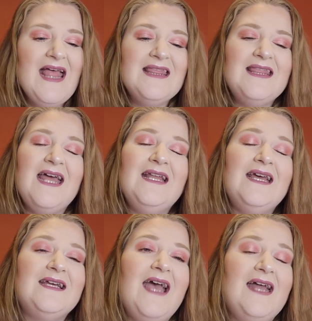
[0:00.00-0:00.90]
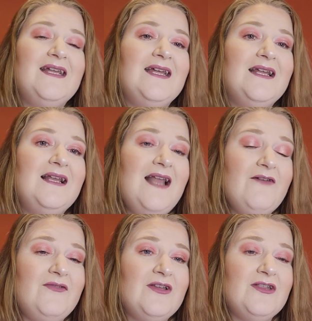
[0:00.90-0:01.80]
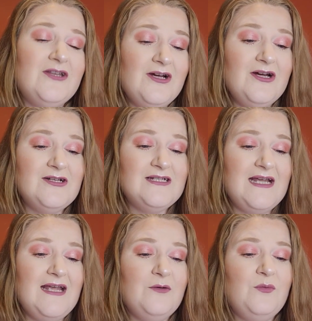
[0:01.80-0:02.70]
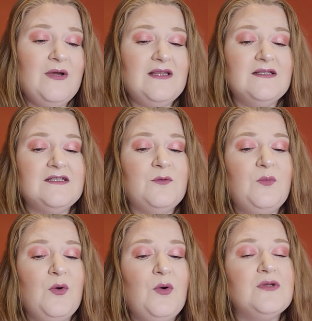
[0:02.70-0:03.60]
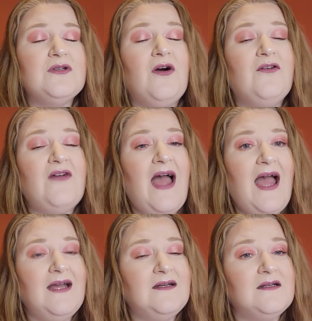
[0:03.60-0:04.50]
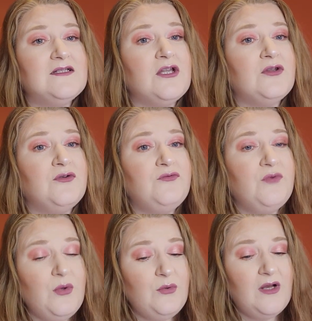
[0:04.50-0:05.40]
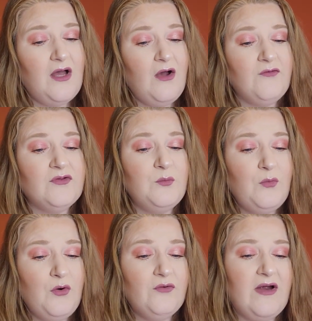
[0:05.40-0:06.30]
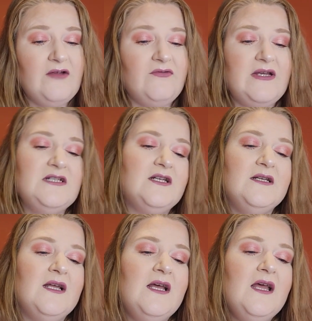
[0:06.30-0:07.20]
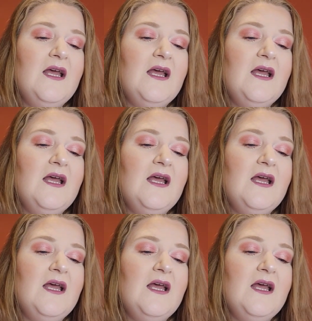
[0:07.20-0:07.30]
Then again in 1130, with the support of Angus, the ruler of the Moray region.